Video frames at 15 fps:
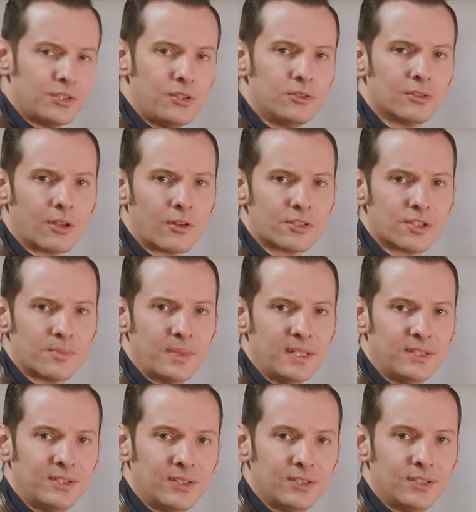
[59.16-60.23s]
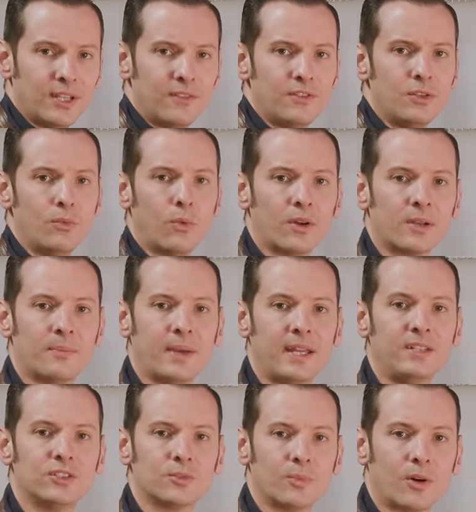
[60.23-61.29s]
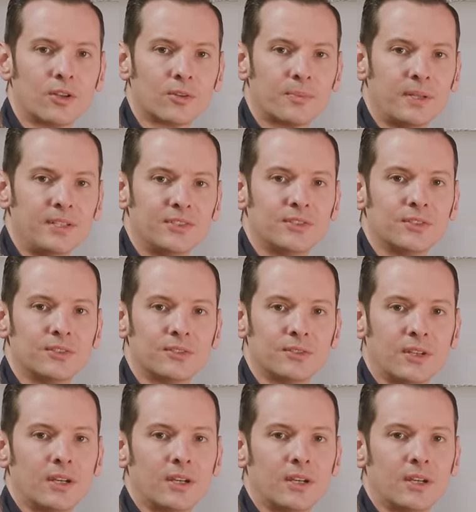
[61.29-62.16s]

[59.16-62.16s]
use larger pieces. If you want to paint smaller pieces,